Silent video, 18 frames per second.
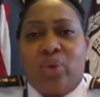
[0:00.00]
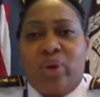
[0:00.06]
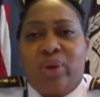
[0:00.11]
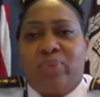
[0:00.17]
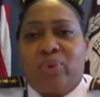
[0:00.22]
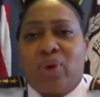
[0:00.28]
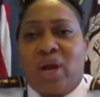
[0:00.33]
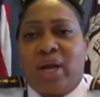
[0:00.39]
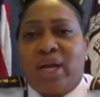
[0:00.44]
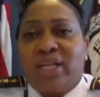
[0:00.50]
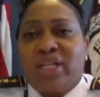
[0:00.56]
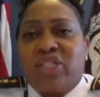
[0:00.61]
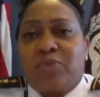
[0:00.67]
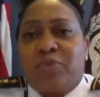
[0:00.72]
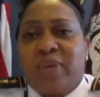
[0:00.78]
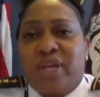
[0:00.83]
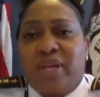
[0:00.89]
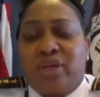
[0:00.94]
We brought in
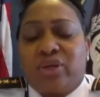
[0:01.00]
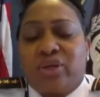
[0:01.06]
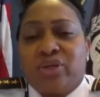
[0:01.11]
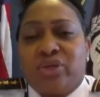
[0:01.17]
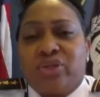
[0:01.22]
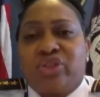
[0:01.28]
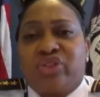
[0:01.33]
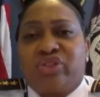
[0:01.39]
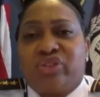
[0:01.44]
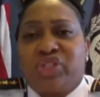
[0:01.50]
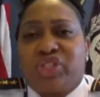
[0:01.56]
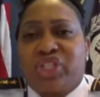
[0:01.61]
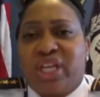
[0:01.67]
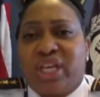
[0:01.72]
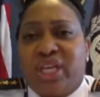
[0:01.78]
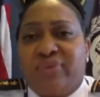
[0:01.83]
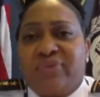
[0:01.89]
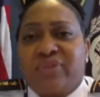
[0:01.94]
speakers,
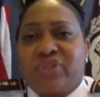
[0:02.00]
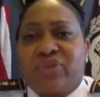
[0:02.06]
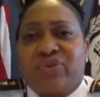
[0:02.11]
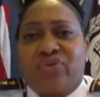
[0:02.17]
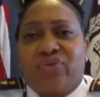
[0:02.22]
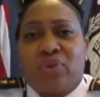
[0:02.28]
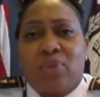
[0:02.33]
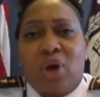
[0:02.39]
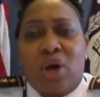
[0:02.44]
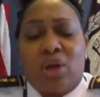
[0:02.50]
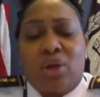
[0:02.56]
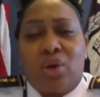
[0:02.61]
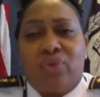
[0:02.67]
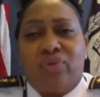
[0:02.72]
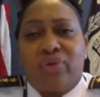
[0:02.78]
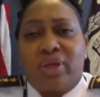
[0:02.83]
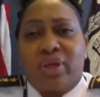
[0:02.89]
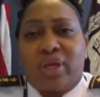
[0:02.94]
chiefs from all
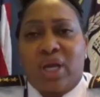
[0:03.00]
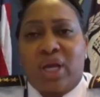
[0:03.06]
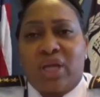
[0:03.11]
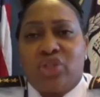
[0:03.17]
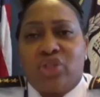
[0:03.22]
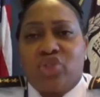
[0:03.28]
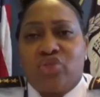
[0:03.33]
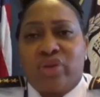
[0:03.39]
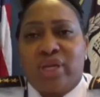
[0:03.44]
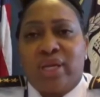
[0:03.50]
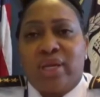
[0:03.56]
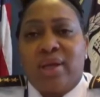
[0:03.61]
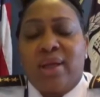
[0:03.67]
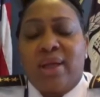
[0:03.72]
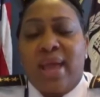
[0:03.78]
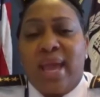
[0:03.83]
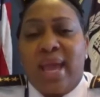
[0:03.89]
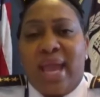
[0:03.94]
over the country,
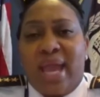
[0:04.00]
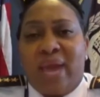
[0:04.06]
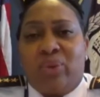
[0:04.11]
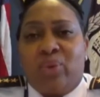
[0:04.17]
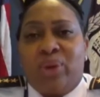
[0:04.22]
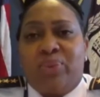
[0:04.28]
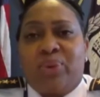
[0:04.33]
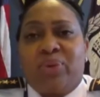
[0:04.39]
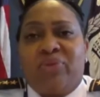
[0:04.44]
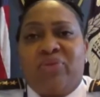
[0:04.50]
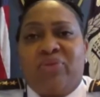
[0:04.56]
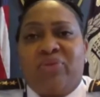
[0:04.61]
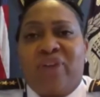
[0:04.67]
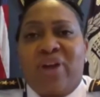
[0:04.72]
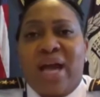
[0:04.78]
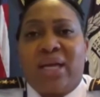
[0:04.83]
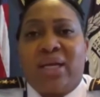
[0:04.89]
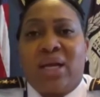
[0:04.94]
and we
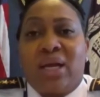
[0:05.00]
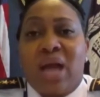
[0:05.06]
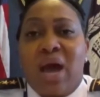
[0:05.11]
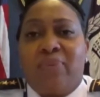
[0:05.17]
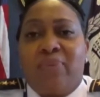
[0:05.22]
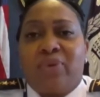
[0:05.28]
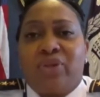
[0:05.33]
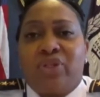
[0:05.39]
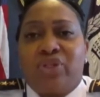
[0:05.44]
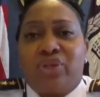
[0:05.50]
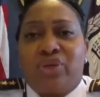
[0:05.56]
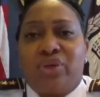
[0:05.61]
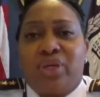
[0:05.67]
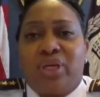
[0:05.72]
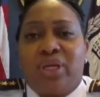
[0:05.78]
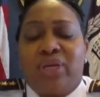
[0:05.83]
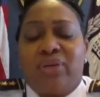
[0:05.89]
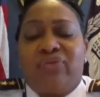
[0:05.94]
provided an
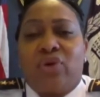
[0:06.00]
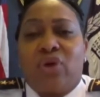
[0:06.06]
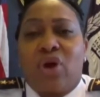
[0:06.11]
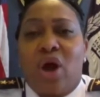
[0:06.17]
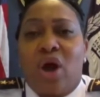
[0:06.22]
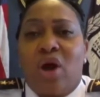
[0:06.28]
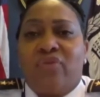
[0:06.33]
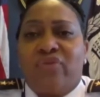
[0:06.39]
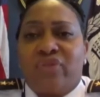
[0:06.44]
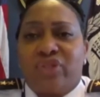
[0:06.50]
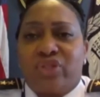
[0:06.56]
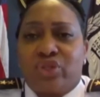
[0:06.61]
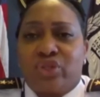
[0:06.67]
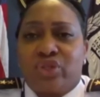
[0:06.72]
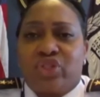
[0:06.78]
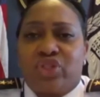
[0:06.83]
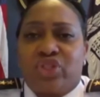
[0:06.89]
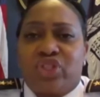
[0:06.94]
opportunity for
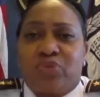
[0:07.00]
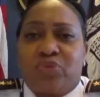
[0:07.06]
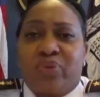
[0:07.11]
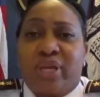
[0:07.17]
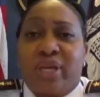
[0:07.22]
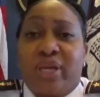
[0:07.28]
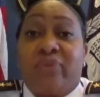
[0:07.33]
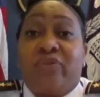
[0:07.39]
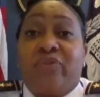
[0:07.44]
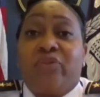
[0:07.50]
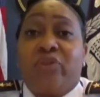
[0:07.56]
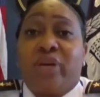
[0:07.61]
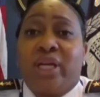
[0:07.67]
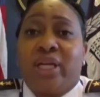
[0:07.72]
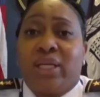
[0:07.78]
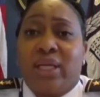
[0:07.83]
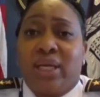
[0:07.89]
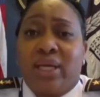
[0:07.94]
officers to speak
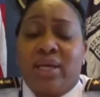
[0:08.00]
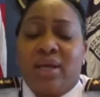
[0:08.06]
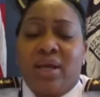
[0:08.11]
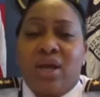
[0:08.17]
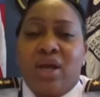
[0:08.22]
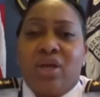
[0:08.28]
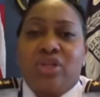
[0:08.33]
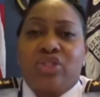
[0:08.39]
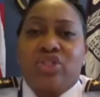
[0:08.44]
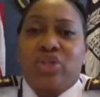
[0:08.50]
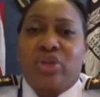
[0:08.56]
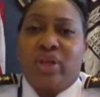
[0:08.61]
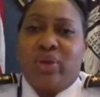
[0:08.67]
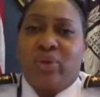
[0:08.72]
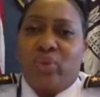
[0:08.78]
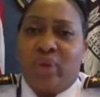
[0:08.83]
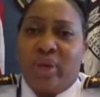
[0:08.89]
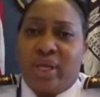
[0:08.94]
freely so
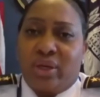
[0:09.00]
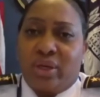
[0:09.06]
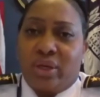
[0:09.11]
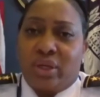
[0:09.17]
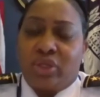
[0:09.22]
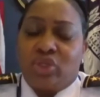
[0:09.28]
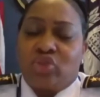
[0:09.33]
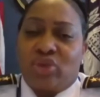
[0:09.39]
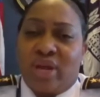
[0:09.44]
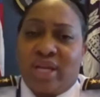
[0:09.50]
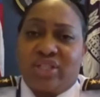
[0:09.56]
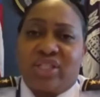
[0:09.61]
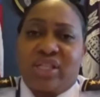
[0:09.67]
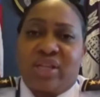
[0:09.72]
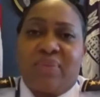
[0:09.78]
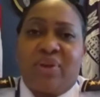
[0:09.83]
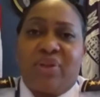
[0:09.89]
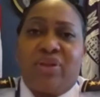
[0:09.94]
that we could
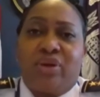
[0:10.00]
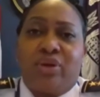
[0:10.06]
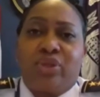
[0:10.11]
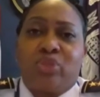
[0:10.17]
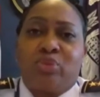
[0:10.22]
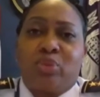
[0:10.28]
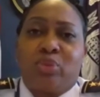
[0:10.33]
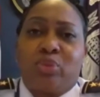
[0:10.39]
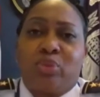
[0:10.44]
address some of those